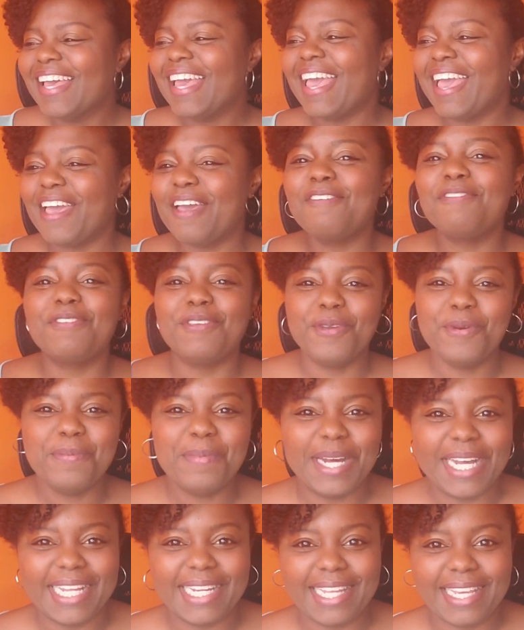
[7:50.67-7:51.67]
F U
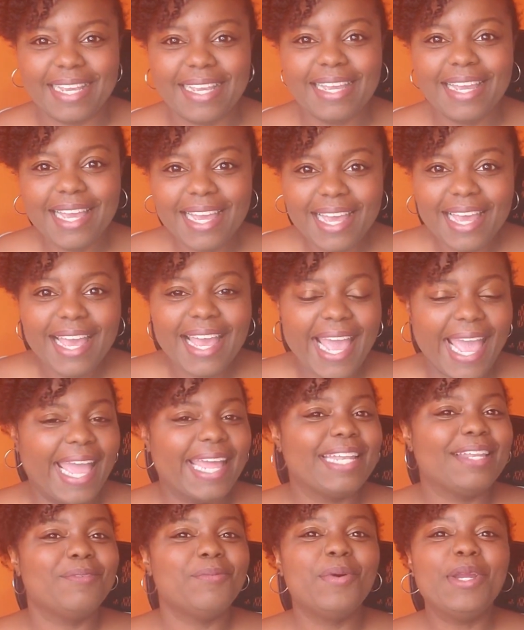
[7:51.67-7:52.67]
money.
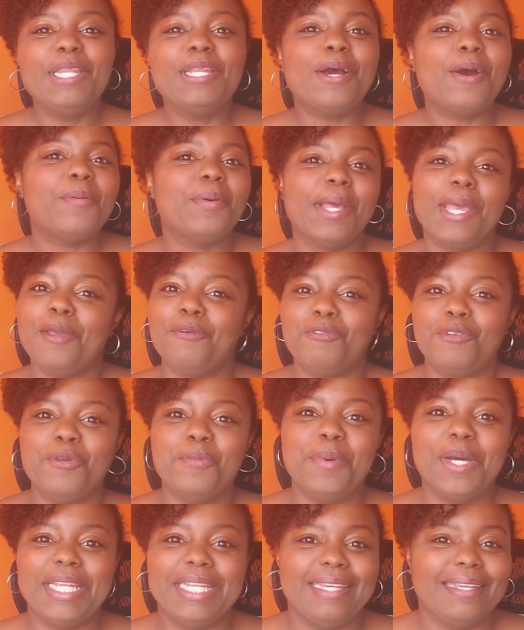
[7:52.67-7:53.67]
And we know what F U
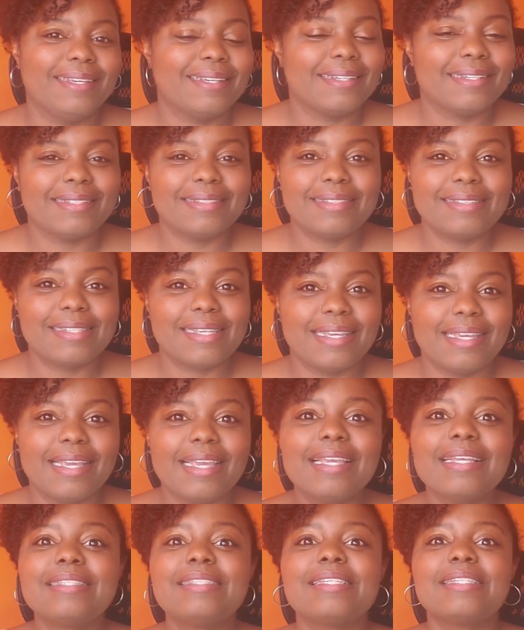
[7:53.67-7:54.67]
money is.
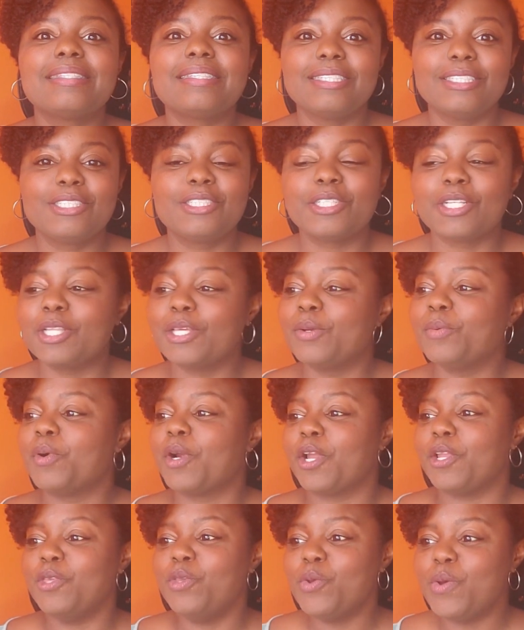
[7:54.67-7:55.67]
It's essentially
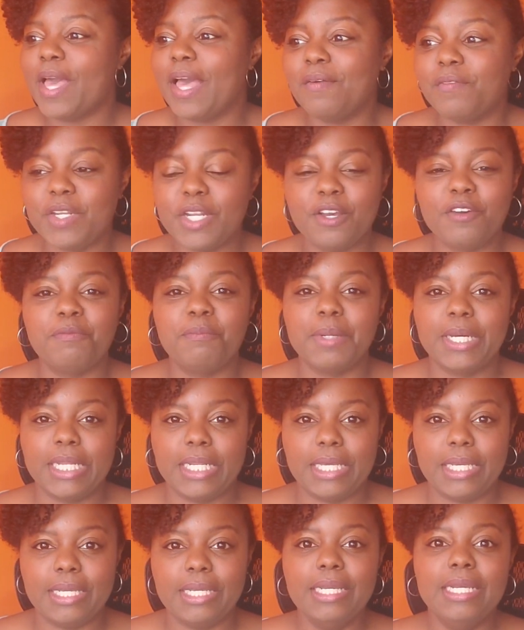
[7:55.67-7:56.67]
where you have enough
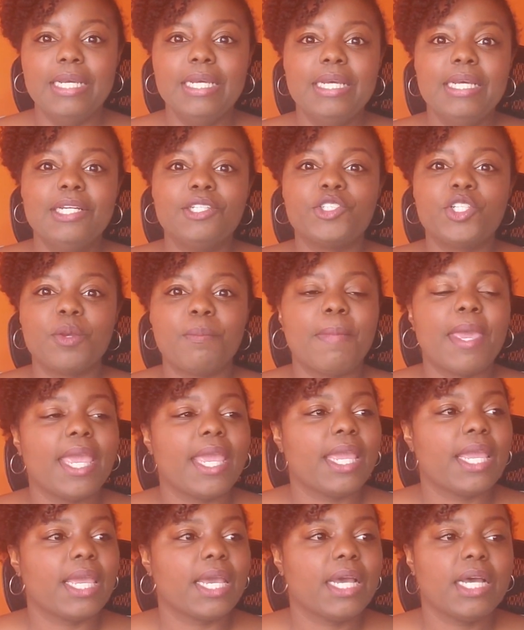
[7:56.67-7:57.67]
money to
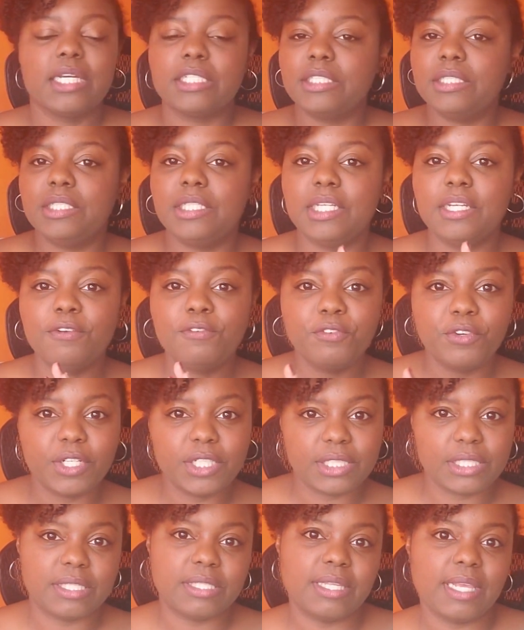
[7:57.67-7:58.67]
make a
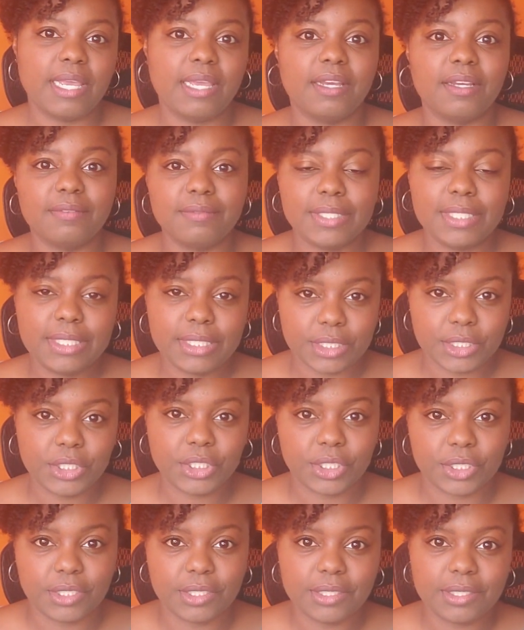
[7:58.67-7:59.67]
different set of
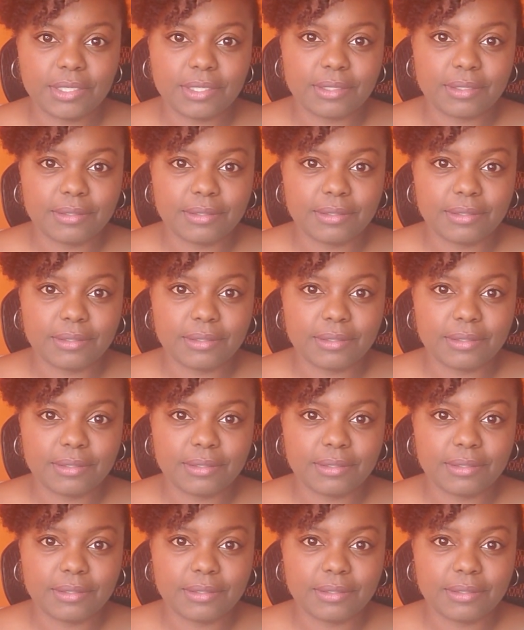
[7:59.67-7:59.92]
decisions